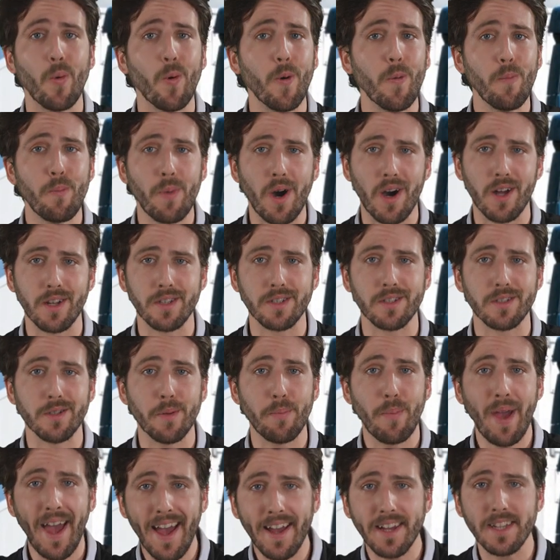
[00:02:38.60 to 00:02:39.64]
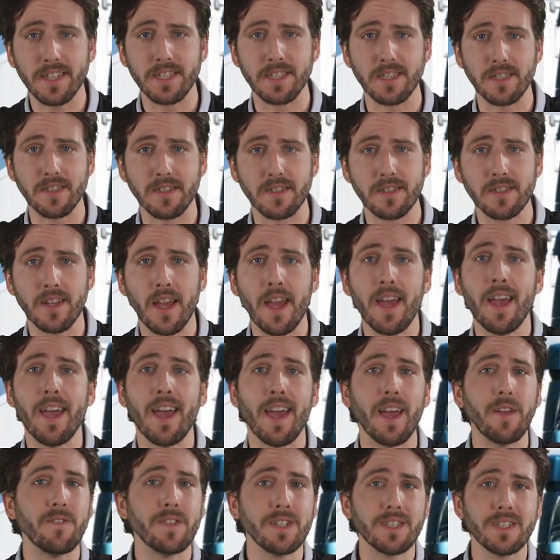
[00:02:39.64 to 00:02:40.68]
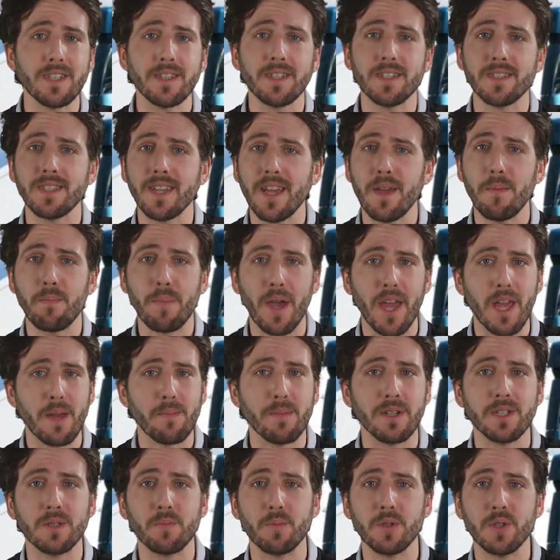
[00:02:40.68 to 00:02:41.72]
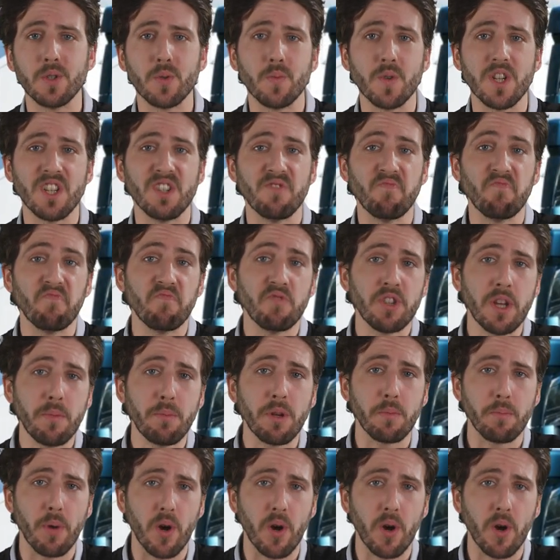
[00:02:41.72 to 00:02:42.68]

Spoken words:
or monitor packages and facilitate payments between shipping